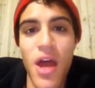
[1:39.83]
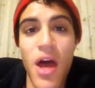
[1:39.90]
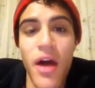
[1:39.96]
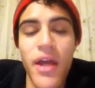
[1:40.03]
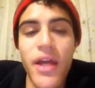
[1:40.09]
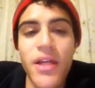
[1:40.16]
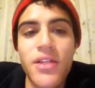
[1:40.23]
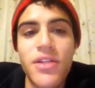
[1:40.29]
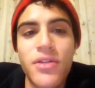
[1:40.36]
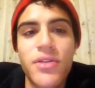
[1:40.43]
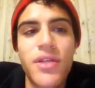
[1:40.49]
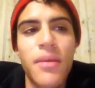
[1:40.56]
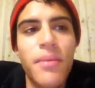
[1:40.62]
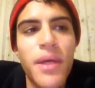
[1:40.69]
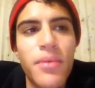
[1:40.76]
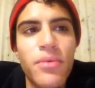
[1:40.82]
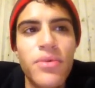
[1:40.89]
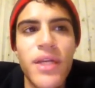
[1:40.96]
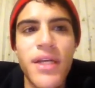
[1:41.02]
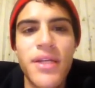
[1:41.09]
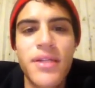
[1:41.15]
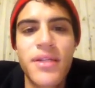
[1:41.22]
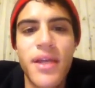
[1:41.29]
Okay, so some people,
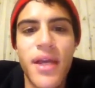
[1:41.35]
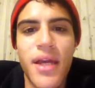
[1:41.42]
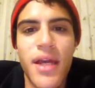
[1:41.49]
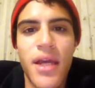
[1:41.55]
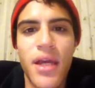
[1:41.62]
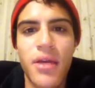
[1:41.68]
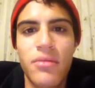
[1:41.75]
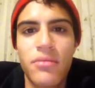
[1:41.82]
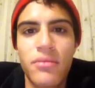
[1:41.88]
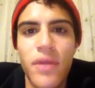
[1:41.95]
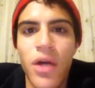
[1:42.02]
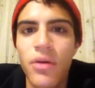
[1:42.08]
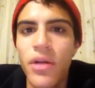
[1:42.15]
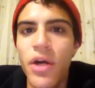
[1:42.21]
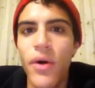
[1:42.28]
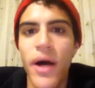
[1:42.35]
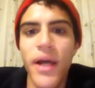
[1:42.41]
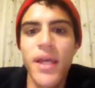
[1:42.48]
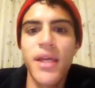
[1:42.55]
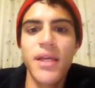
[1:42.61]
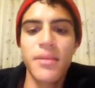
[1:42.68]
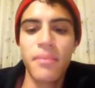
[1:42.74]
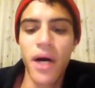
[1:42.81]
they say, oh no, I
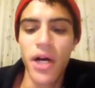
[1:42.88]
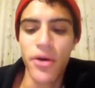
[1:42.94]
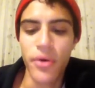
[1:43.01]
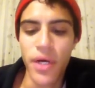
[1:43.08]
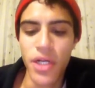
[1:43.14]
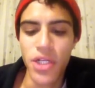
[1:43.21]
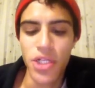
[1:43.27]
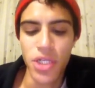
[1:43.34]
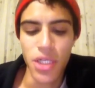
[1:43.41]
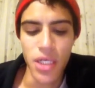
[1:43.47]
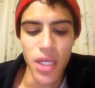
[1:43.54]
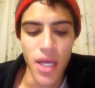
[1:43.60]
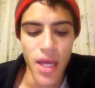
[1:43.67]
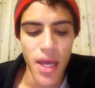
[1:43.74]
eat in moderation.